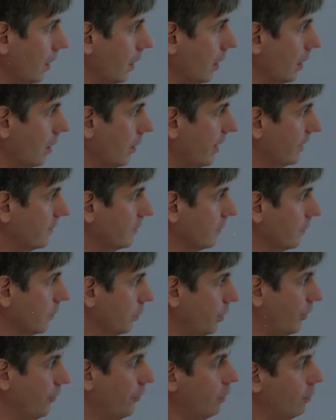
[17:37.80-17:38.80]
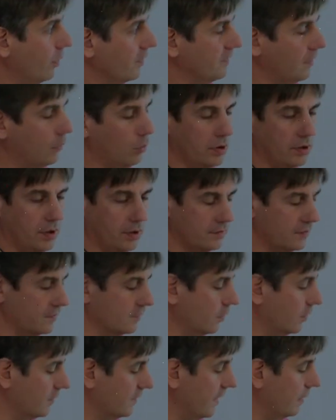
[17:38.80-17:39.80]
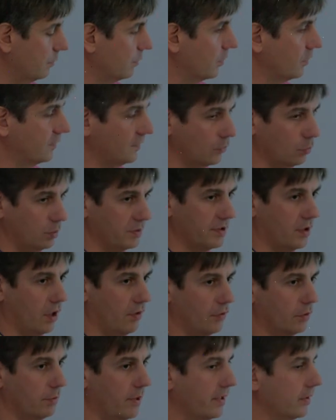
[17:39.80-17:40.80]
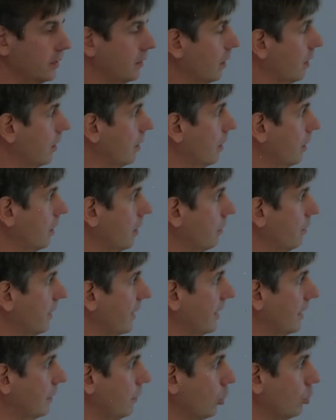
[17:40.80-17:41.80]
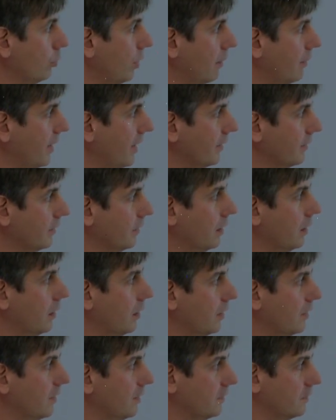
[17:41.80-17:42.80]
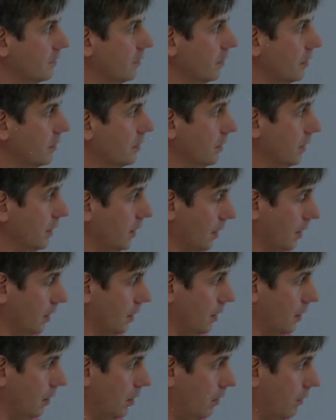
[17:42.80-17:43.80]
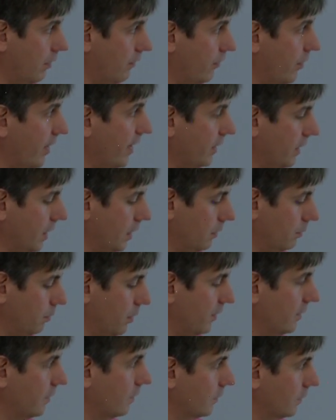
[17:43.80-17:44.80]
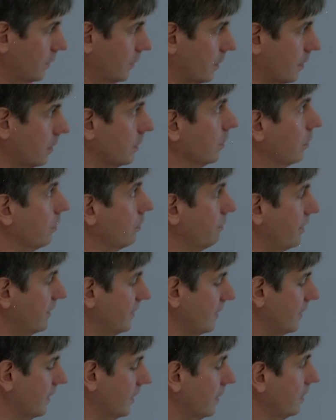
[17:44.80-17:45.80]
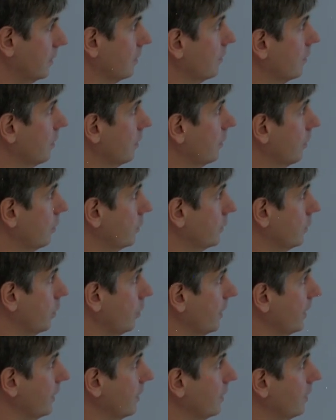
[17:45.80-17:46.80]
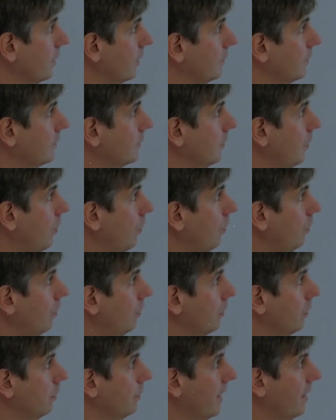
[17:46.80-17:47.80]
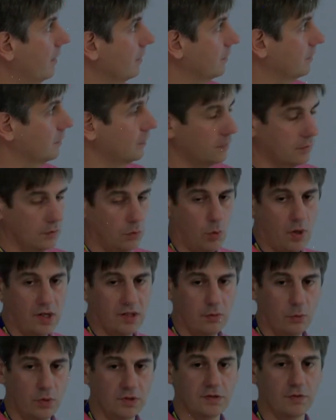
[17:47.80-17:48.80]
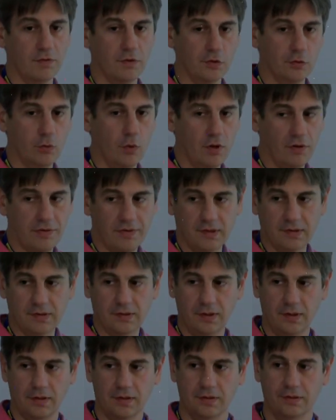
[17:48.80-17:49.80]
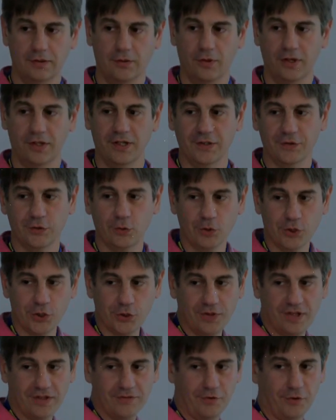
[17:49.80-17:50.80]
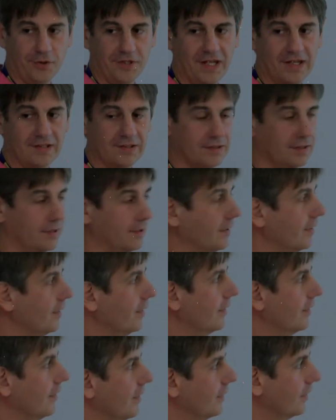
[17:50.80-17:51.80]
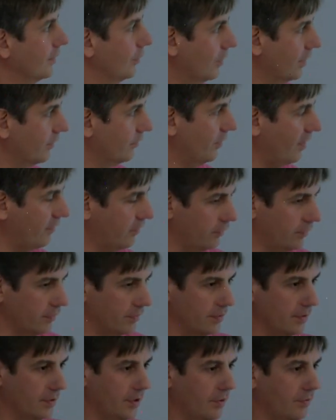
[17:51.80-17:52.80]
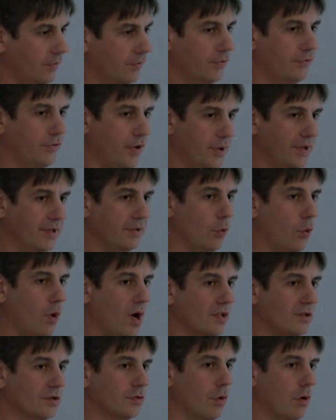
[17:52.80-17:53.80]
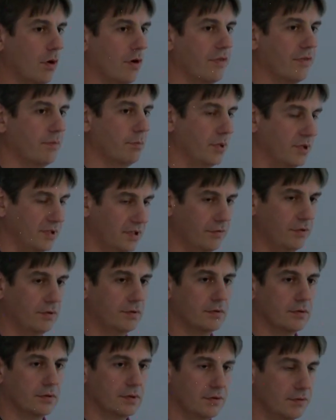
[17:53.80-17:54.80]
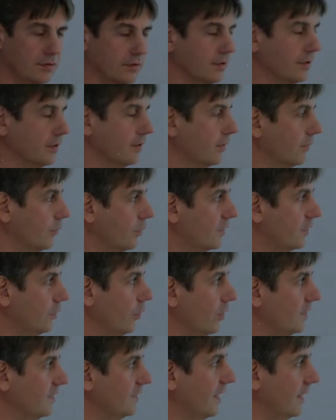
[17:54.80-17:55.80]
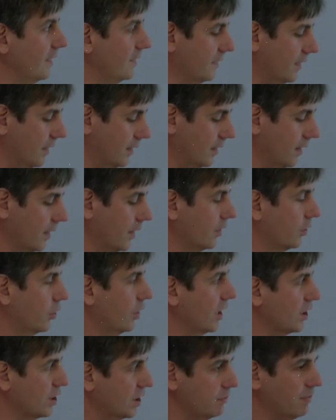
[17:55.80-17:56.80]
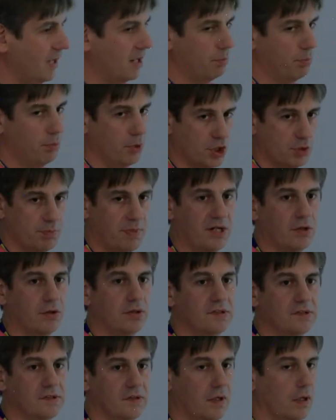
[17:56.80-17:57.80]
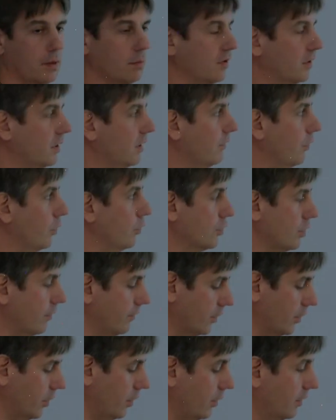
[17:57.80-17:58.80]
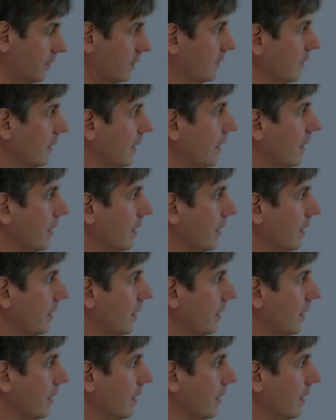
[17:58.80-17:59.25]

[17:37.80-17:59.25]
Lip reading: All right, the performance, I will not discuss that because that will be covered by Clément Hubelmann in his talk on Friday. But basically, the story, it's all about the white width of the swath, and Ernesto will show that very nicely. If you have a very wide swath, but even with noisy data, you can actually map much better in time the evolution of the currents.